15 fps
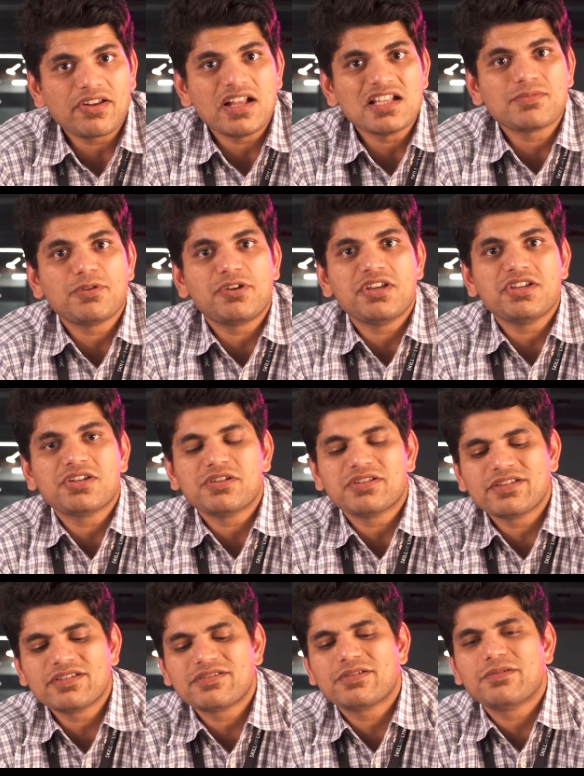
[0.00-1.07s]
transportation
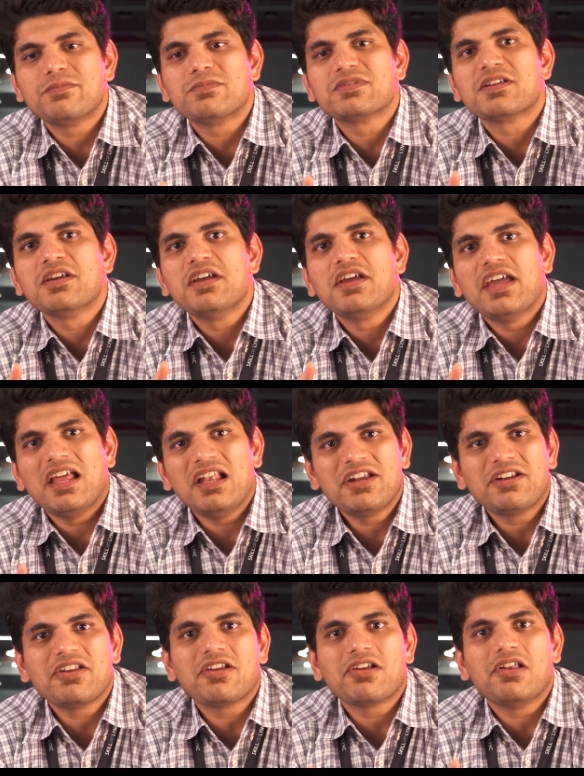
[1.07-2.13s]
systems
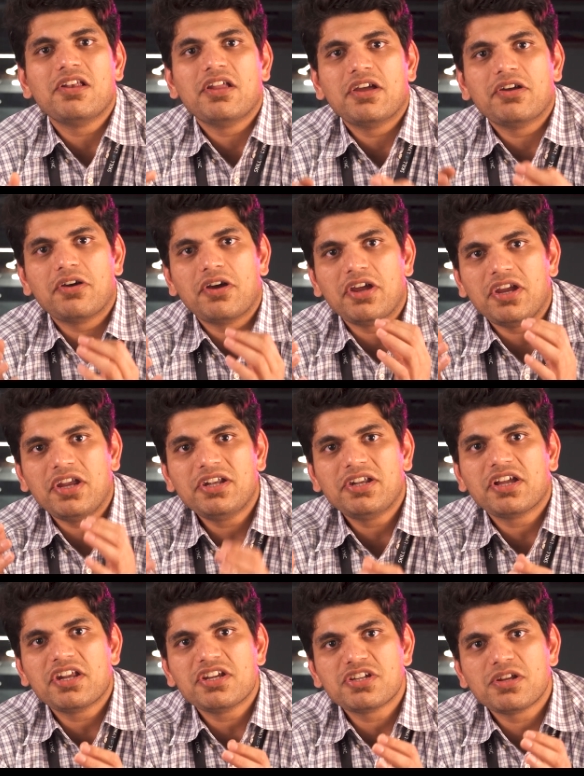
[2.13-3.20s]
electrical uh, uh
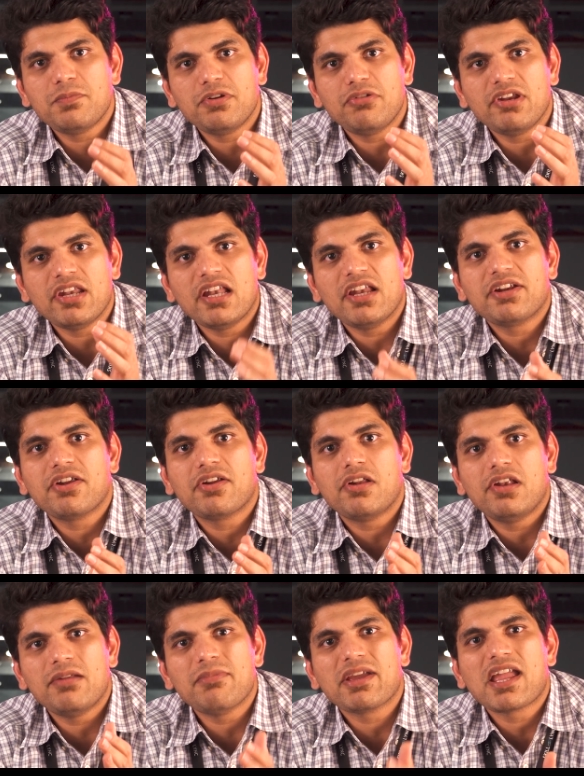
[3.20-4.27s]
integration between
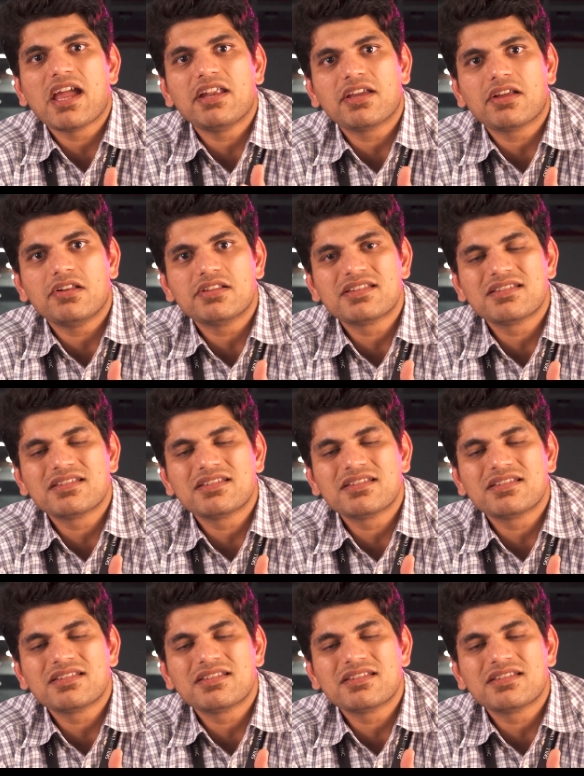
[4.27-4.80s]
electrical and mechanical